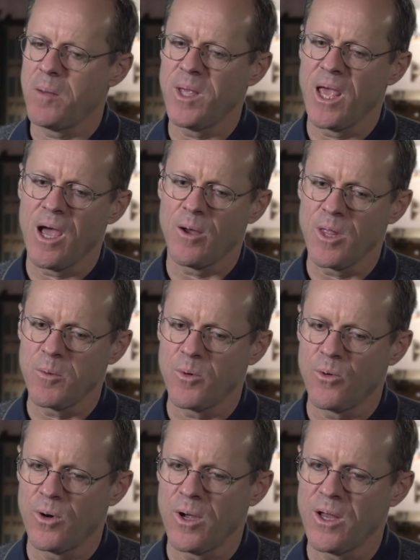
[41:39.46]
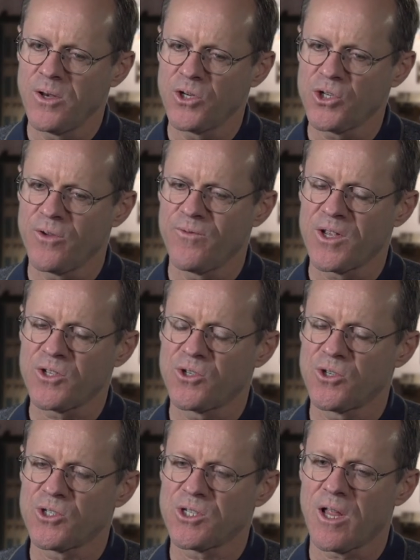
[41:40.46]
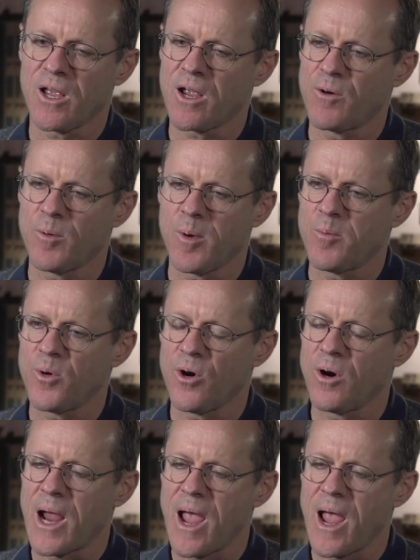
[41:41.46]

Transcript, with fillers: Yeah, the initial investors, like I remember,